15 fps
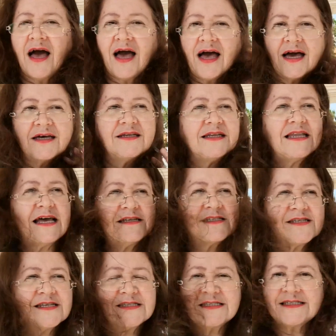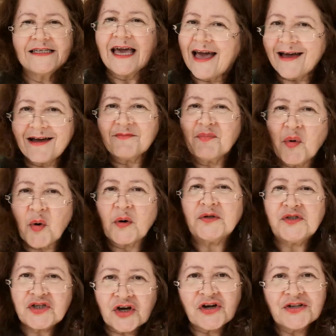and lets us get more
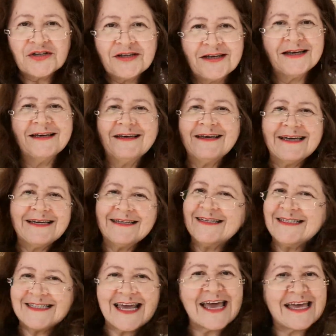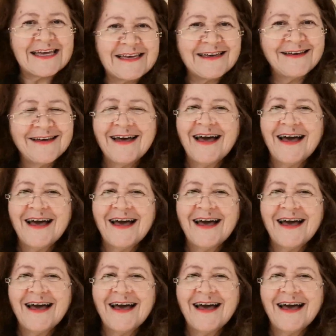done in a day